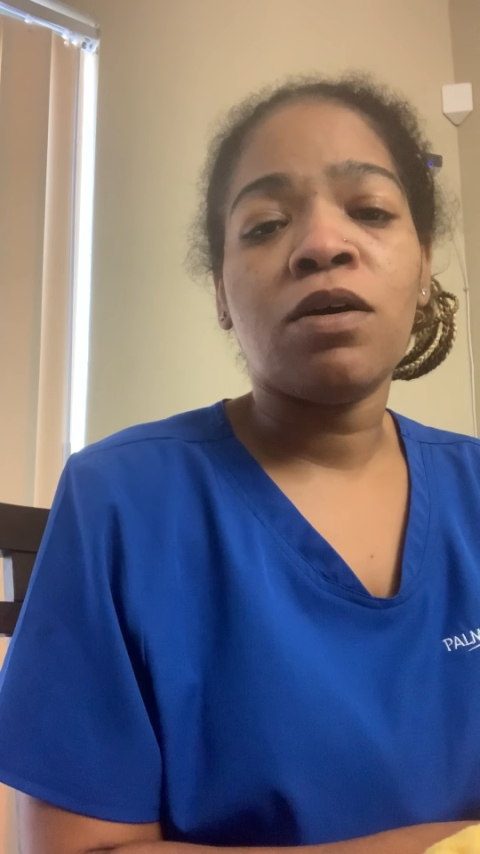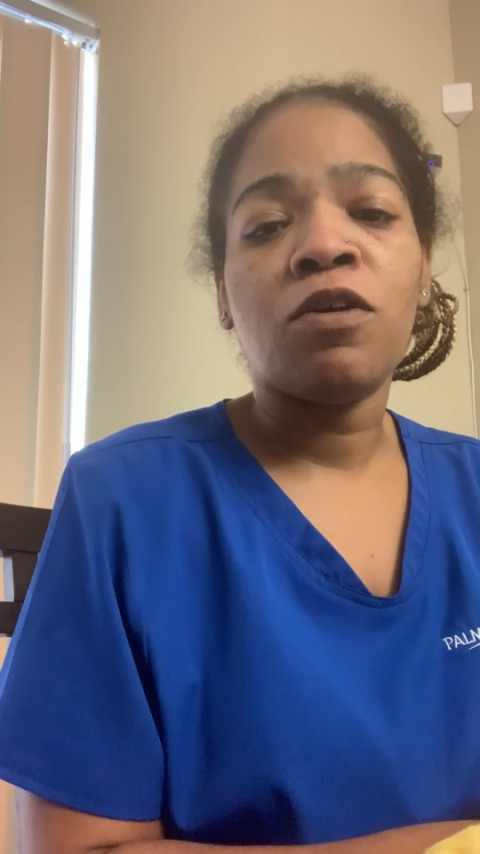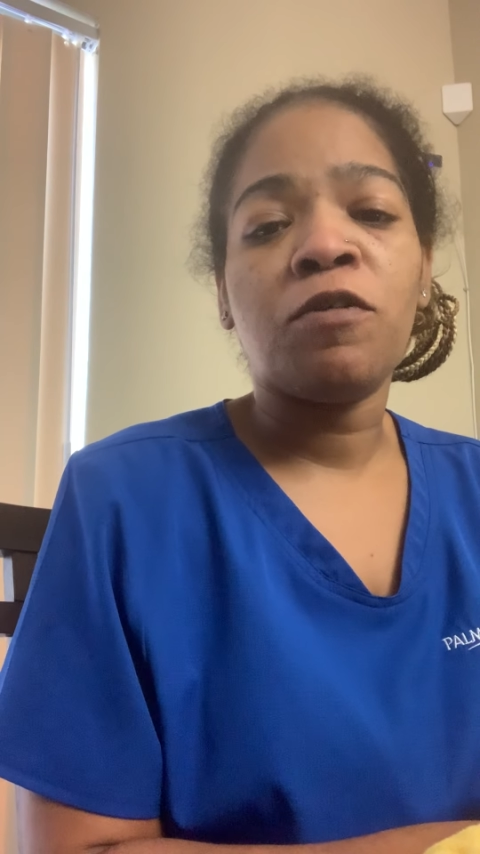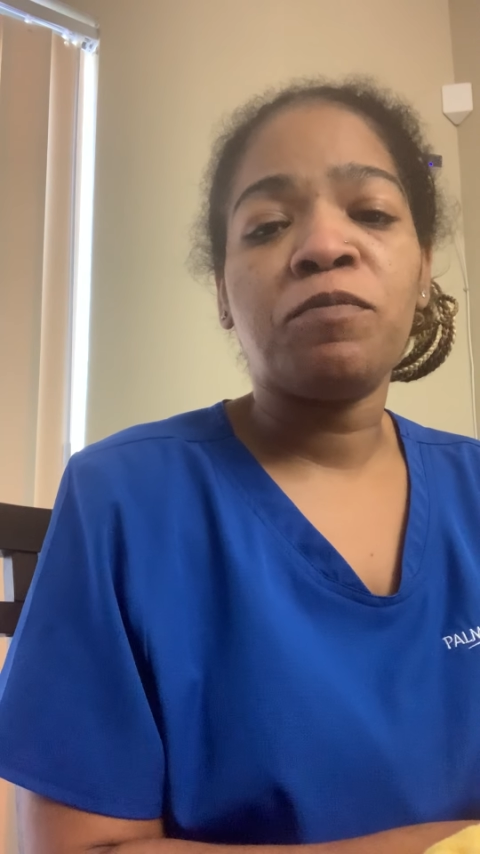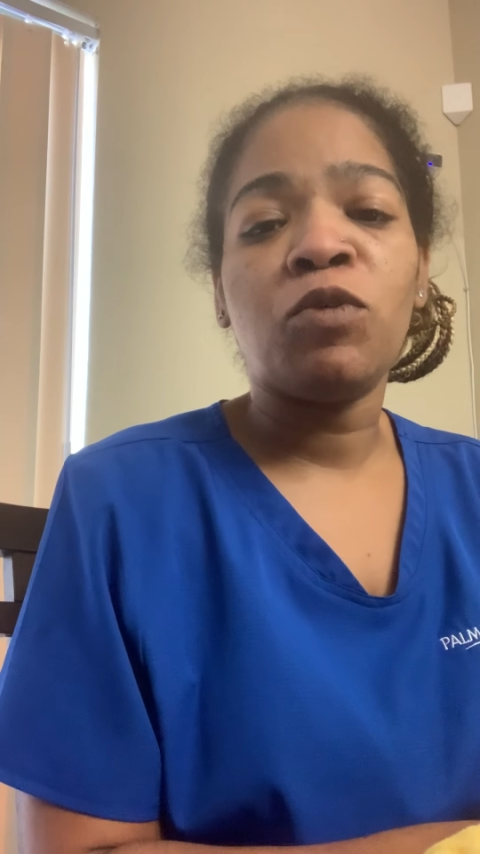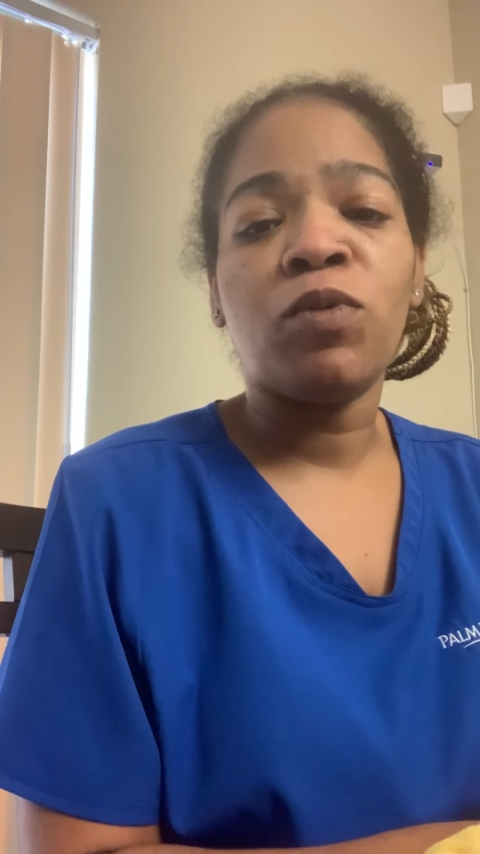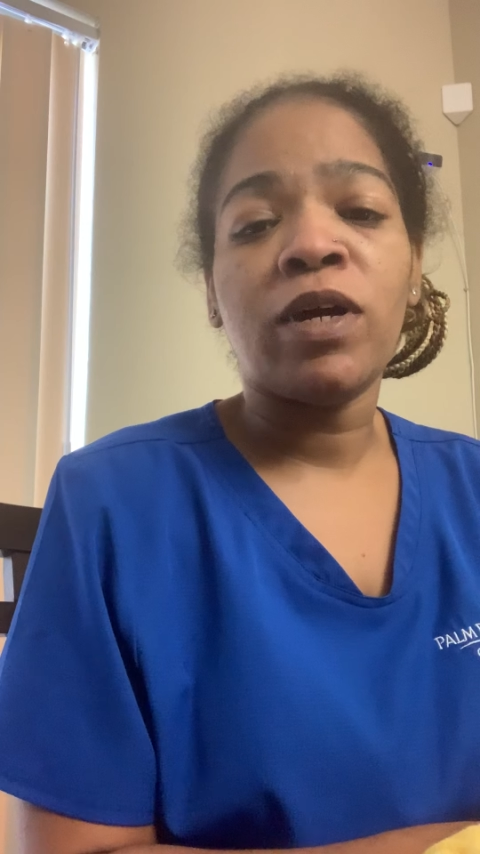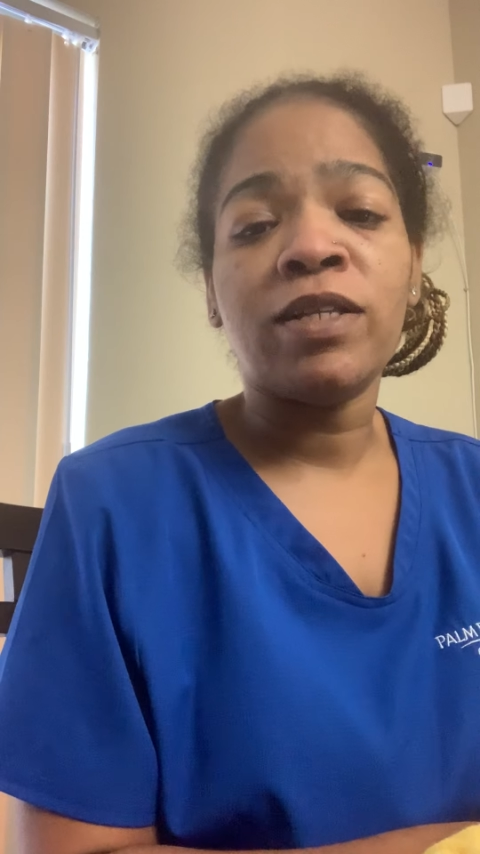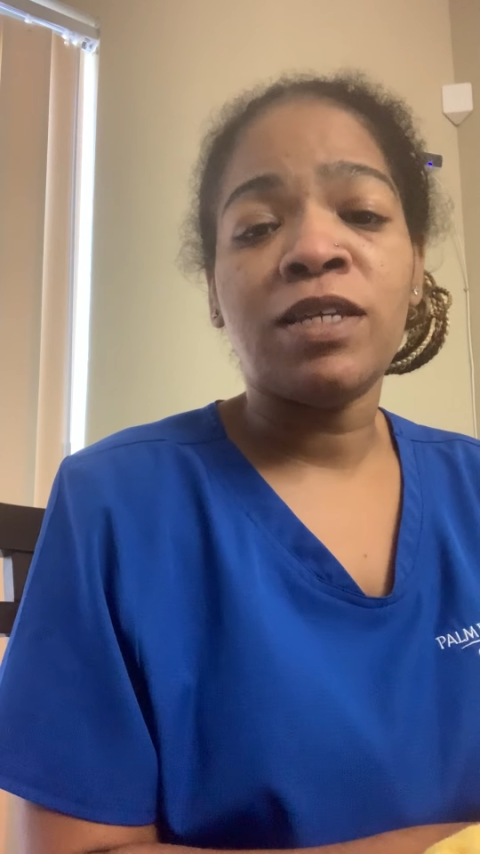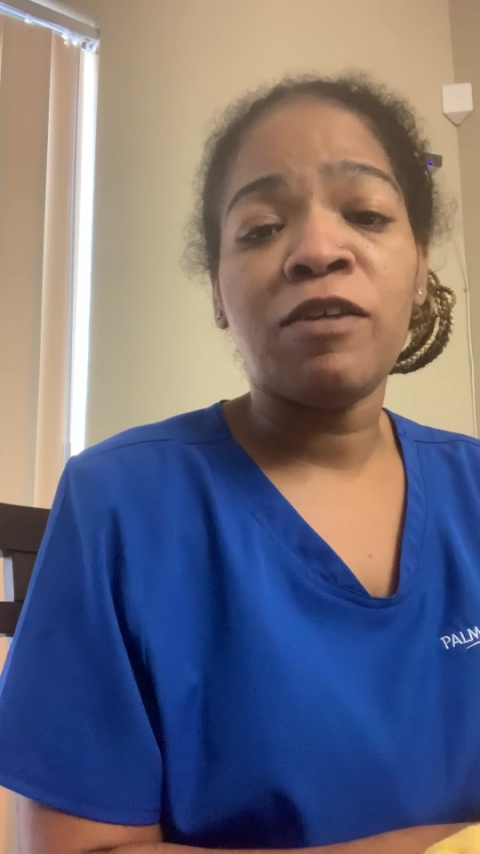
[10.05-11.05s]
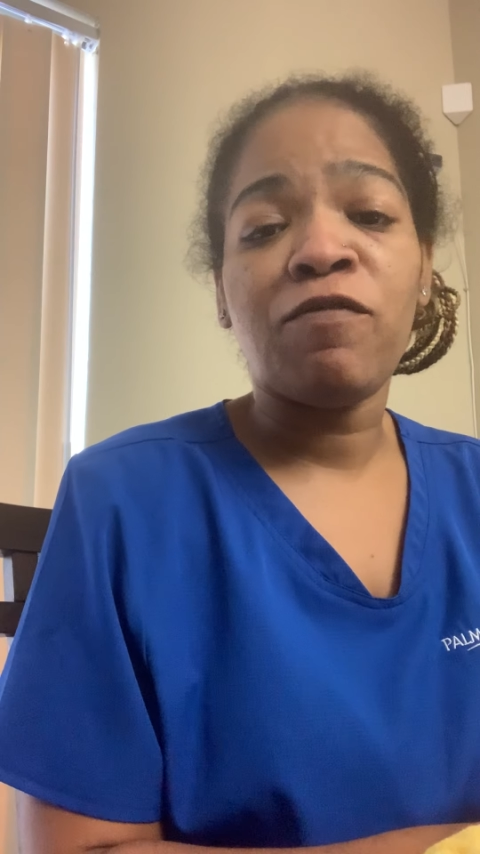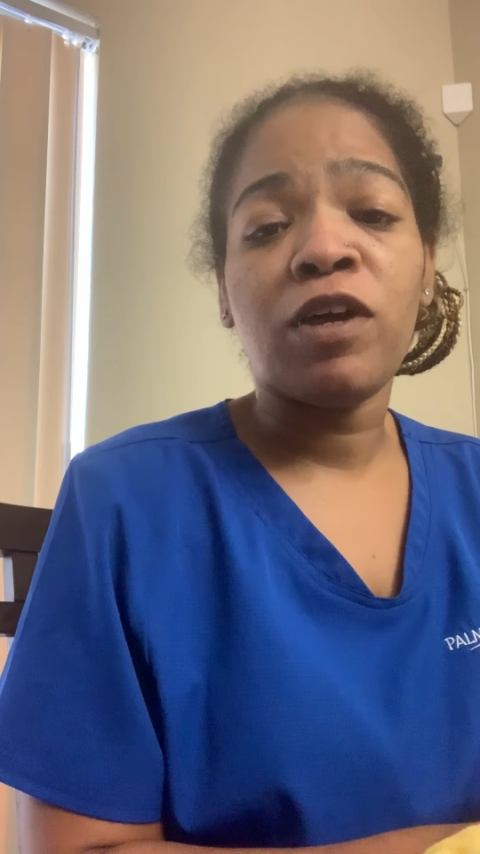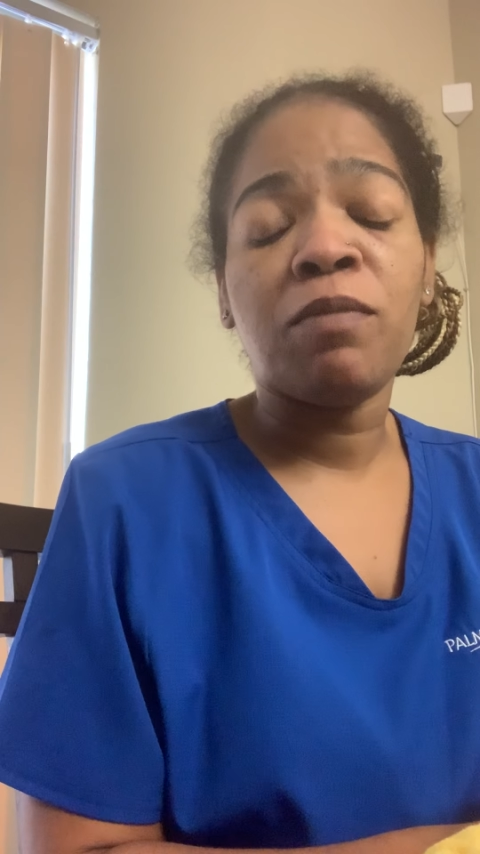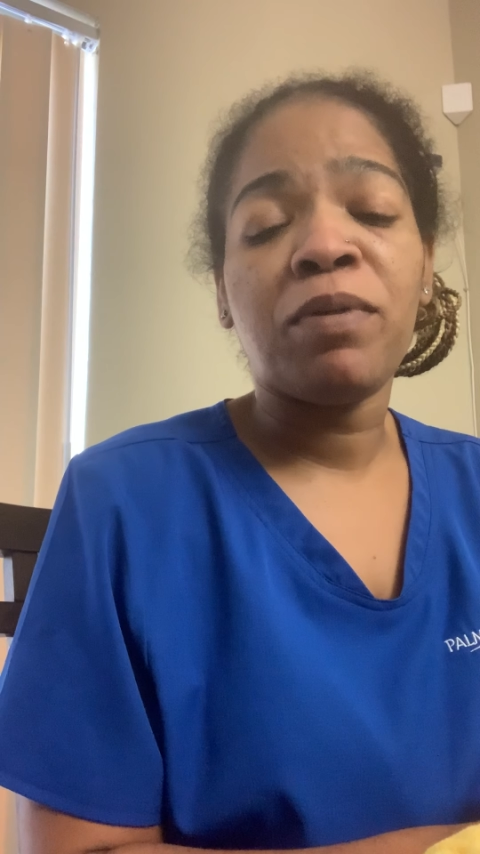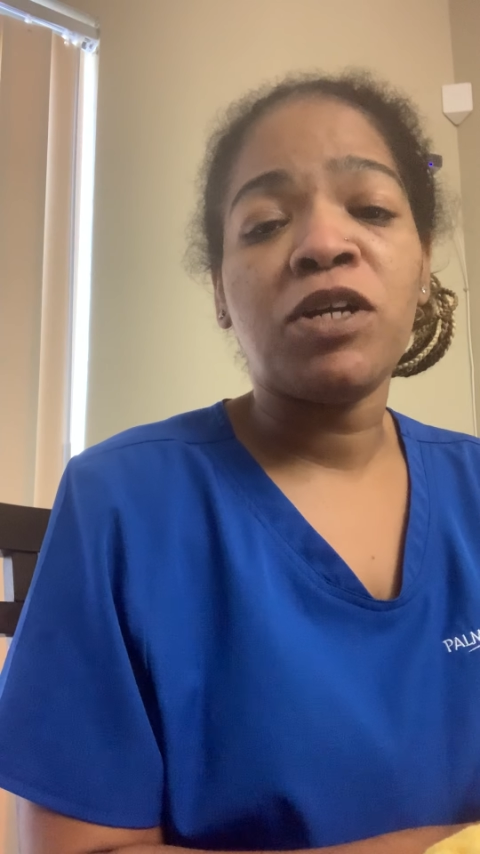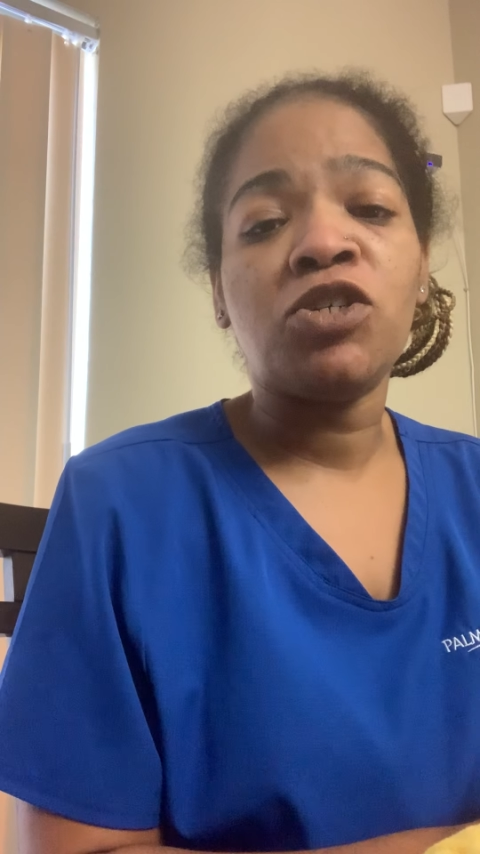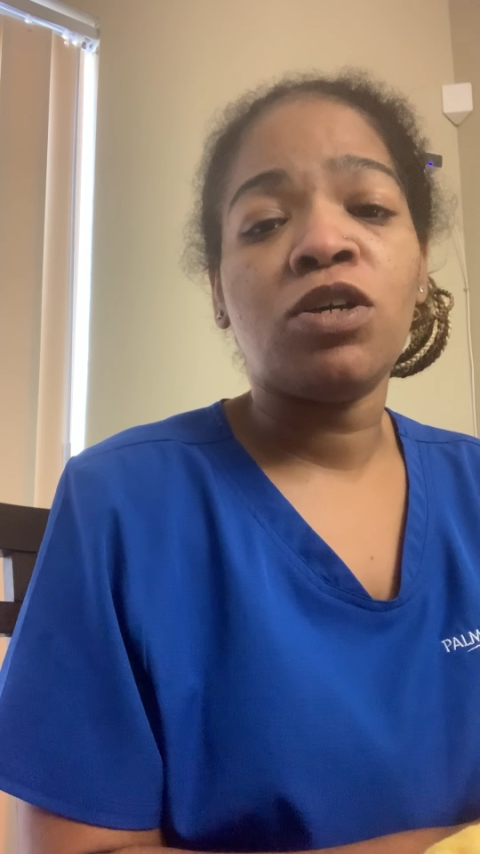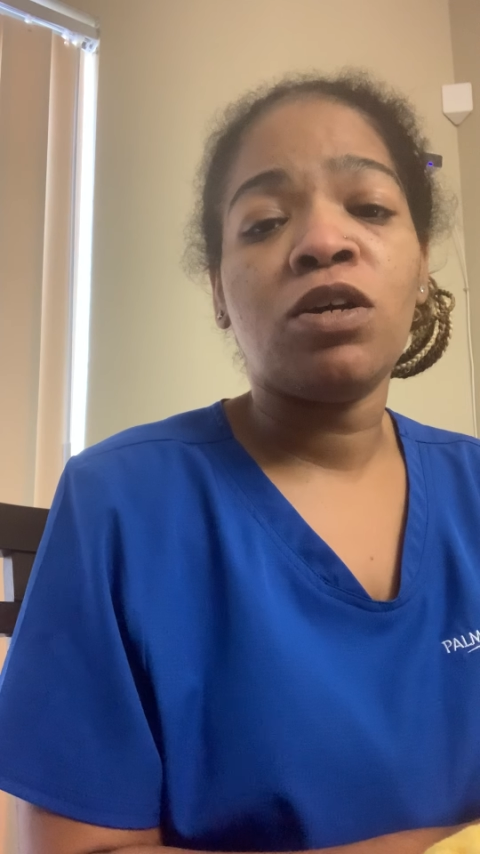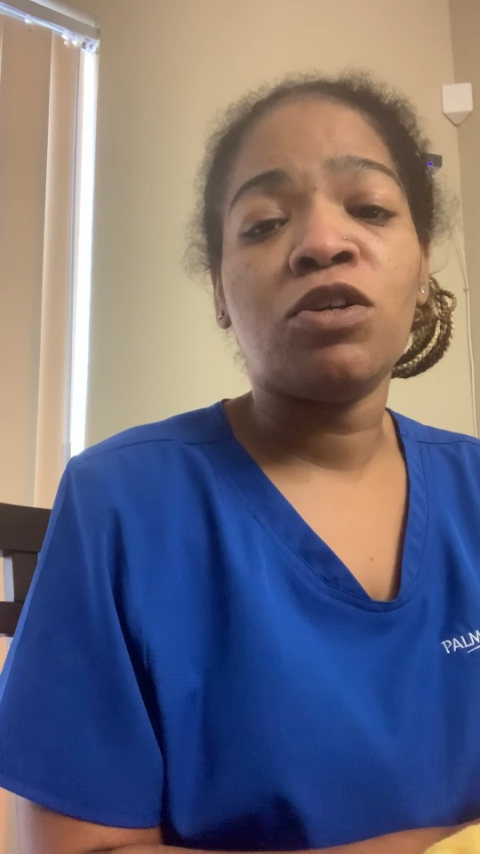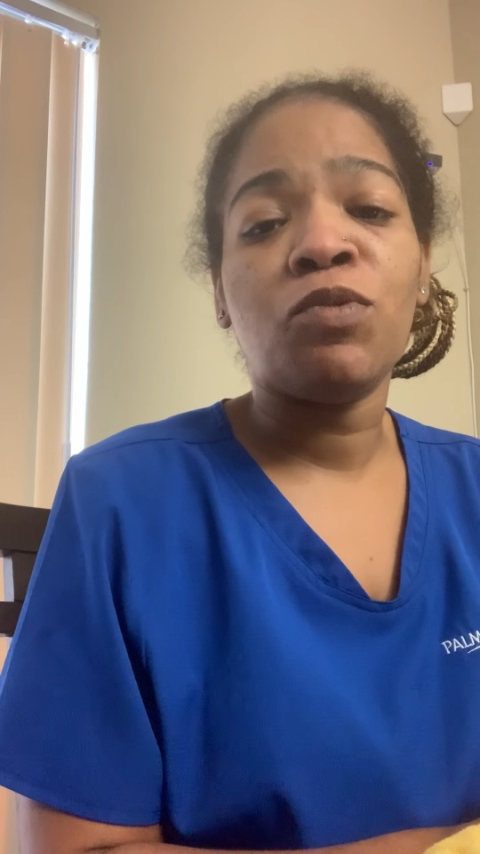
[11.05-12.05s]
You want to identify the patient.